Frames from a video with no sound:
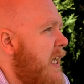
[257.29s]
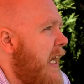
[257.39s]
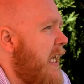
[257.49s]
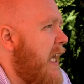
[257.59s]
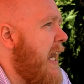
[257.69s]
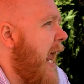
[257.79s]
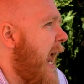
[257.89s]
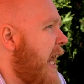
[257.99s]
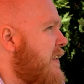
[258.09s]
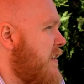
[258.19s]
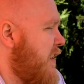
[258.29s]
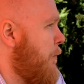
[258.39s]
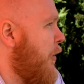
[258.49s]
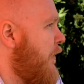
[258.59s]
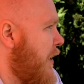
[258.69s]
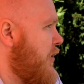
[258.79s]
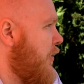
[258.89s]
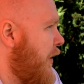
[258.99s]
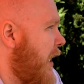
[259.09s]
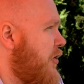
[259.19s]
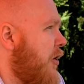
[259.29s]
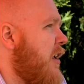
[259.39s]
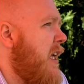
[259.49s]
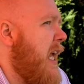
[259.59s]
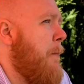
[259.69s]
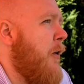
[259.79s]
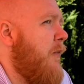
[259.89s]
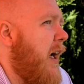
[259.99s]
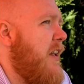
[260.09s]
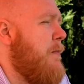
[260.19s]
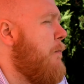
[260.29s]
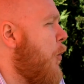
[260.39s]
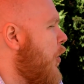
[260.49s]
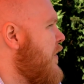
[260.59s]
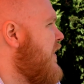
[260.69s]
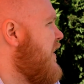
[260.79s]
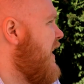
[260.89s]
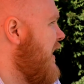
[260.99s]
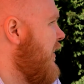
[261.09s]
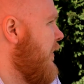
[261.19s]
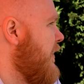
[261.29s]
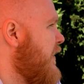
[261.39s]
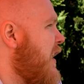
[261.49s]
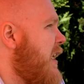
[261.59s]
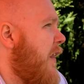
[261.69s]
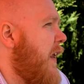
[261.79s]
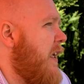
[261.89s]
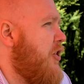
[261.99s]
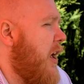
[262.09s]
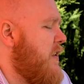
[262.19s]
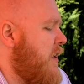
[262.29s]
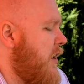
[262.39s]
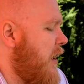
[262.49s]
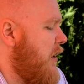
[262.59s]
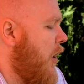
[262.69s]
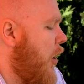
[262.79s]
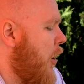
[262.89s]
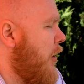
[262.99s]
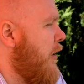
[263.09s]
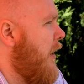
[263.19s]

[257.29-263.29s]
It enhances their professional nature. It provides more skills than just the hard